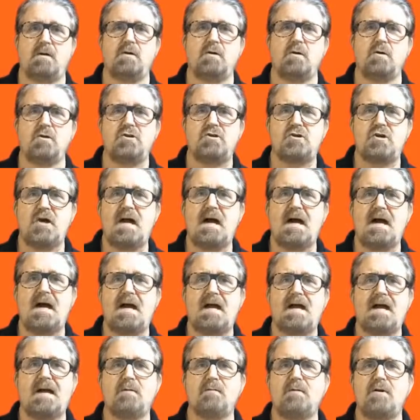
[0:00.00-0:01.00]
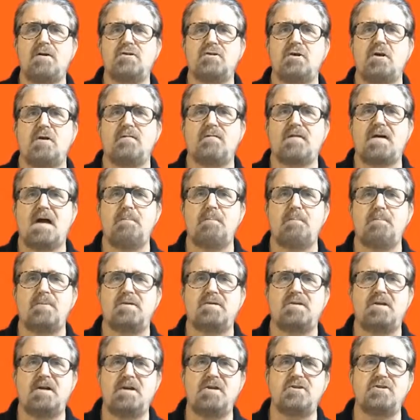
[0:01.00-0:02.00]
Your shy and reserved
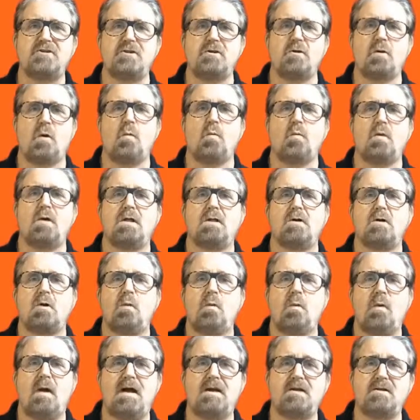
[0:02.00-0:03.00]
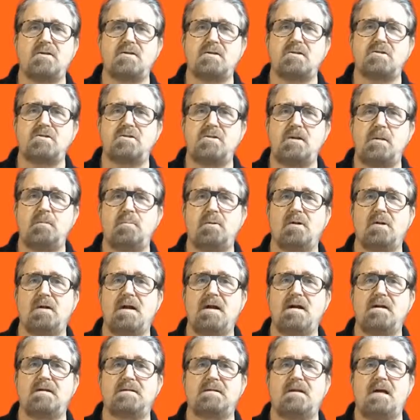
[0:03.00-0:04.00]
competition will quite
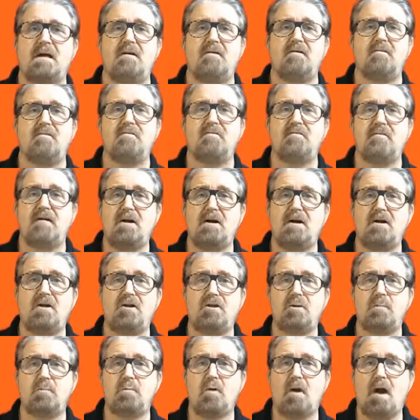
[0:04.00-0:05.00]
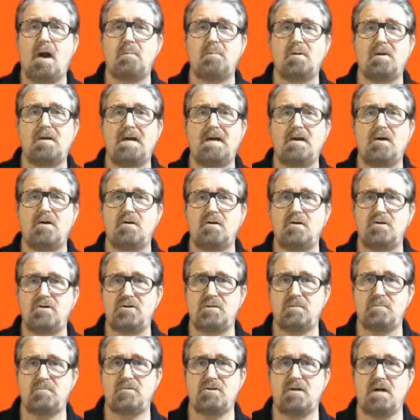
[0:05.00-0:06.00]
simply fail to properly introduce
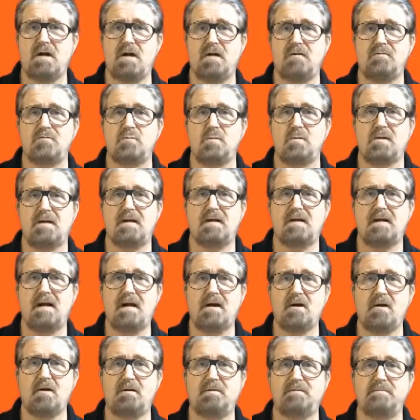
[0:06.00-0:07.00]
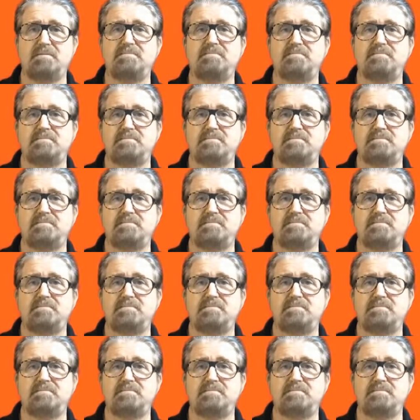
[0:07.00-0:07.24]
themselves with a letter.